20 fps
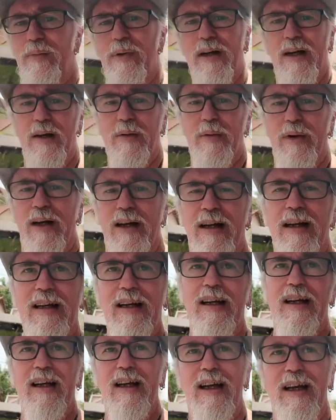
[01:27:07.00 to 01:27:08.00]
But anyway,
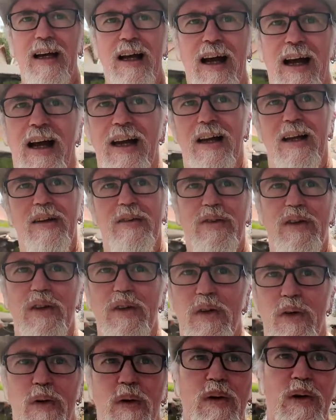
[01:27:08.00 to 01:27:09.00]
uh, if you
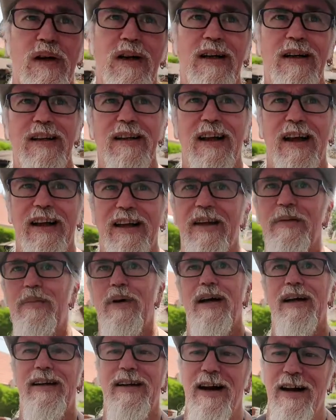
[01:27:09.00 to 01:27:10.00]
do like
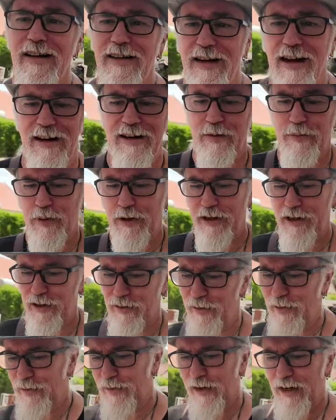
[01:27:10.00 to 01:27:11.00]
my content, please
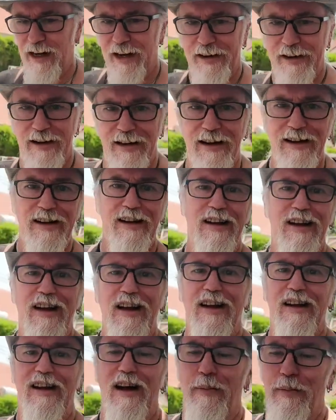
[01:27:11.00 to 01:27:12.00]
feel free to like,
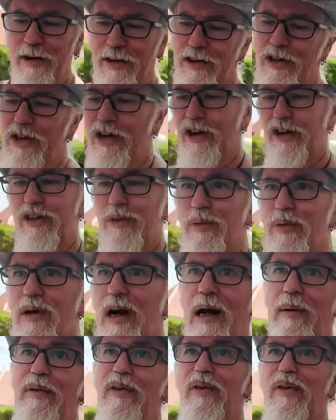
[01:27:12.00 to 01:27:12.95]
comment, share, subscribe.